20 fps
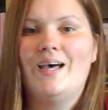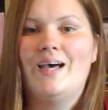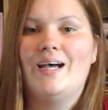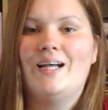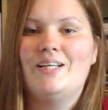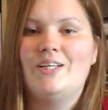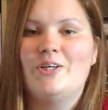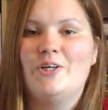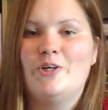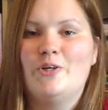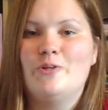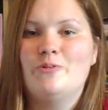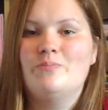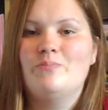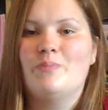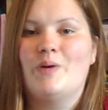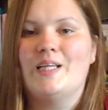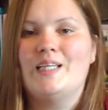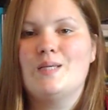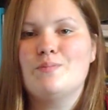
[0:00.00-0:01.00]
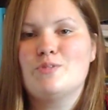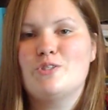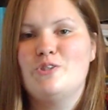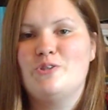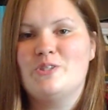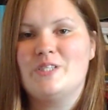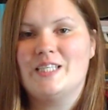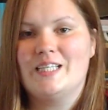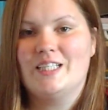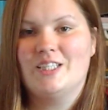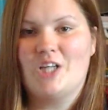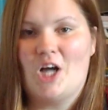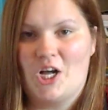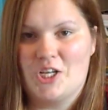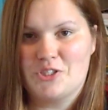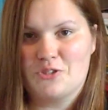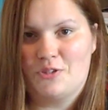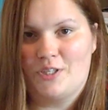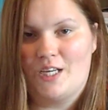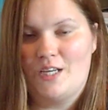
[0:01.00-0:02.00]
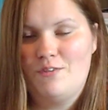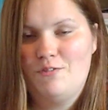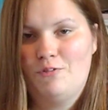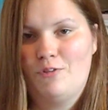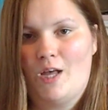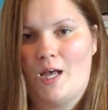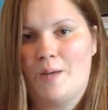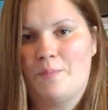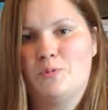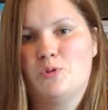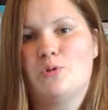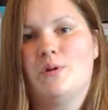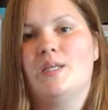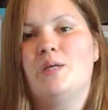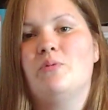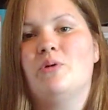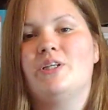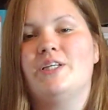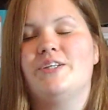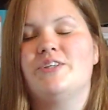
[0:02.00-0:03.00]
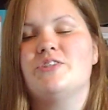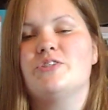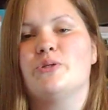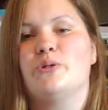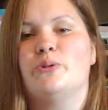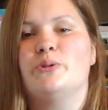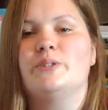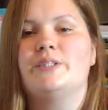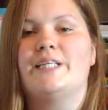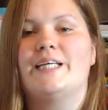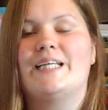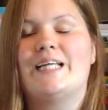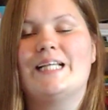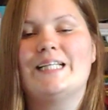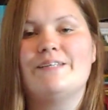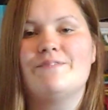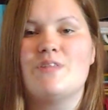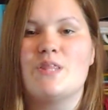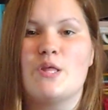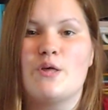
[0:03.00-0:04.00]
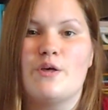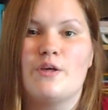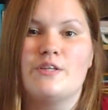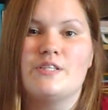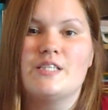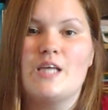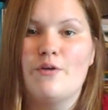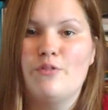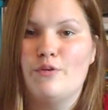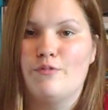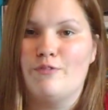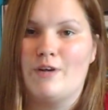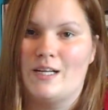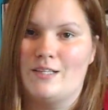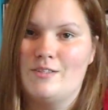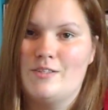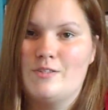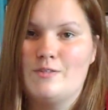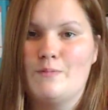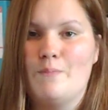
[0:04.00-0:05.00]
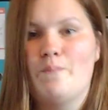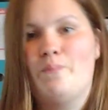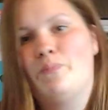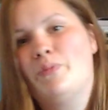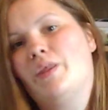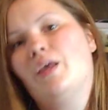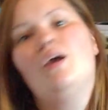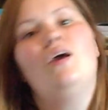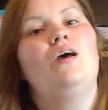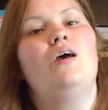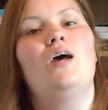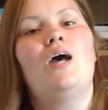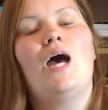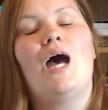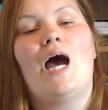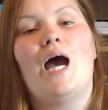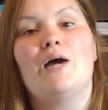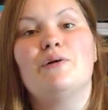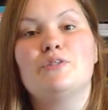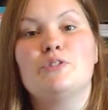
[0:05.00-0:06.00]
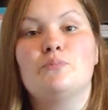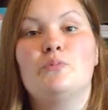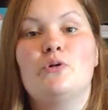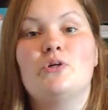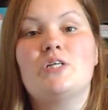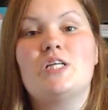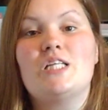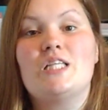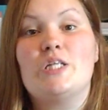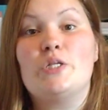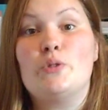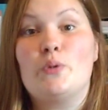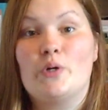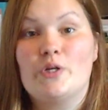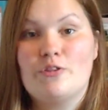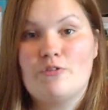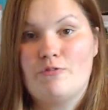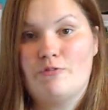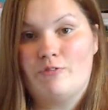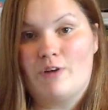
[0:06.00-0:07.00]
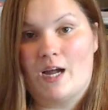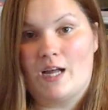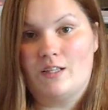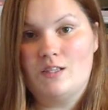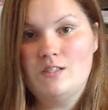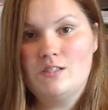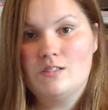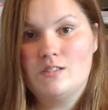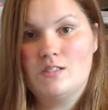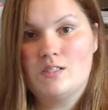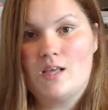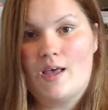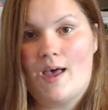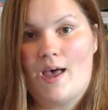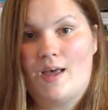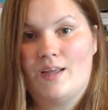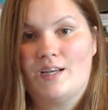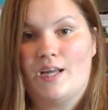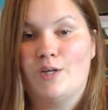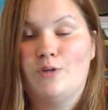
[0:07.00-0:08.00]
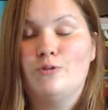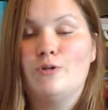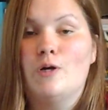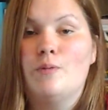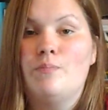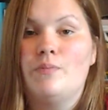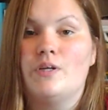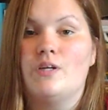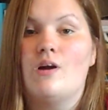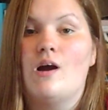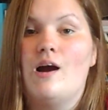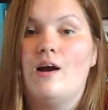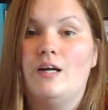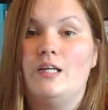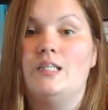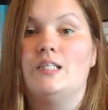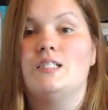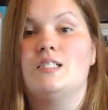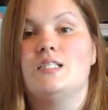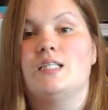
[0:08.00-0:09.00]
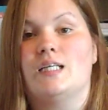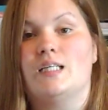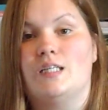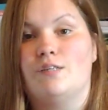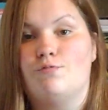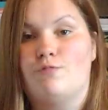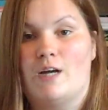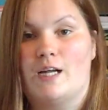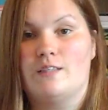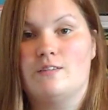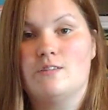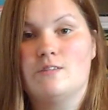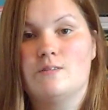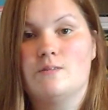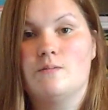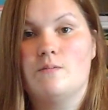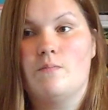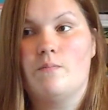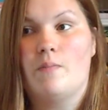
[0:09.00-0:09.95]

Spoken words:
Hello, my name is Lucille Cosgrave. I'm 21 years old and I live in the south of France. I was born in the north of France and I grew up in Ireland and in France.